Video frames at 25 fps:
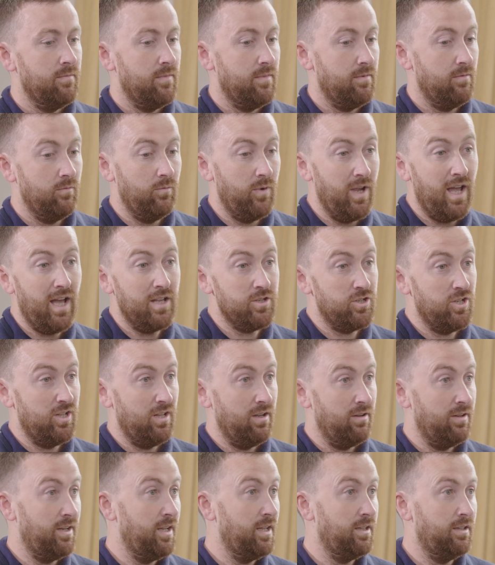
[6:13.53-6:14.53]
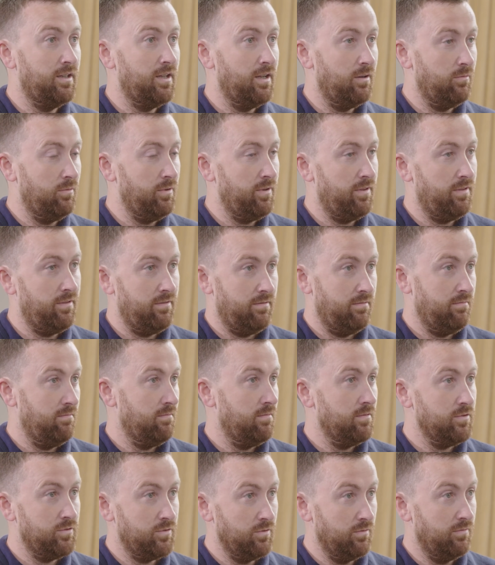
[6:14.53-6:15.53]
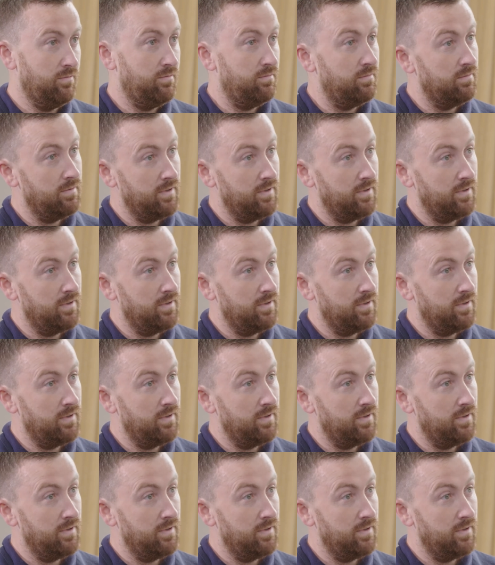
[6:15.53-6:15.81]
we actually only ended up with sort of